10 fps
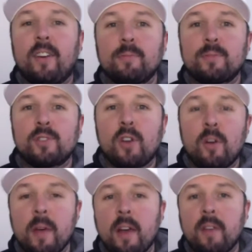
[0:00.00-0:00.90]
I'm
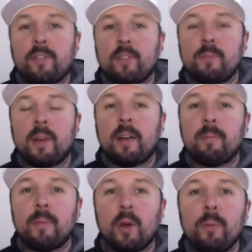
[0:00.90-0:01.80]
Tom from
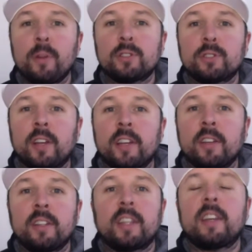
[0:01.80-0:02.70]
uh, Melbourne,
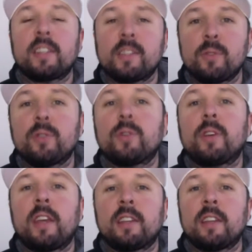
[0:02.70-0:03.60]
Australia, connecting with you
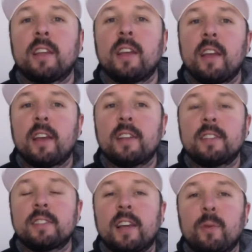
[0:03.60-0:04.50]
again.
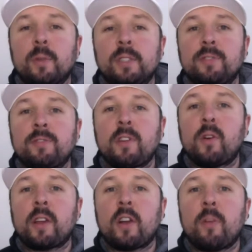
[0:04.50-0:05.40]
And uh, we're just
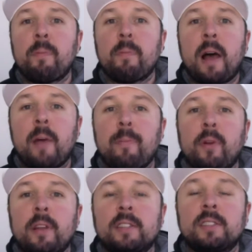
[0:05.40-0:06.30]
following up, up
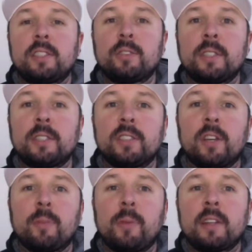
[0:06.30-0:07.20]
on our series
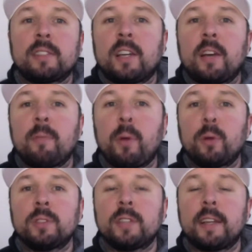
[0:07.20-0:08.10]
about uh,
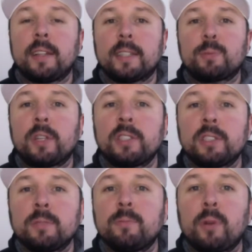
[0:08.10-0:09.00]
postnatal
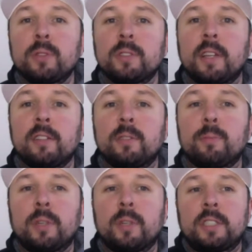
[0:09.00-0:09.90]
expression, postnatal
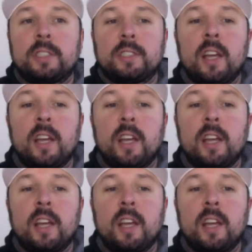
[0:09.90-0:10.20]
depression.